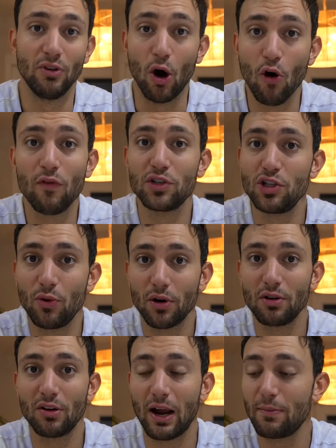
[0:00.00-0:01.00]
Over
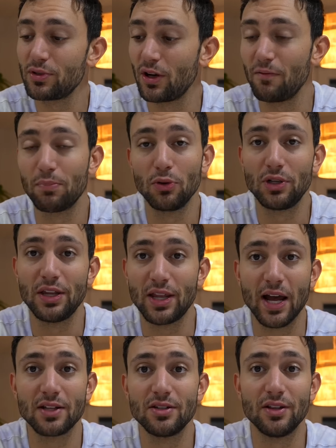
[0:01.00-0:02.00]
200 grams of protein,
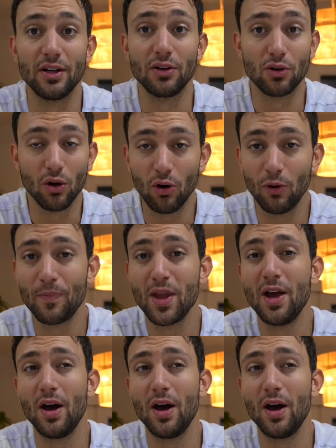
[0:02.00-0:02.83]
that's the goal.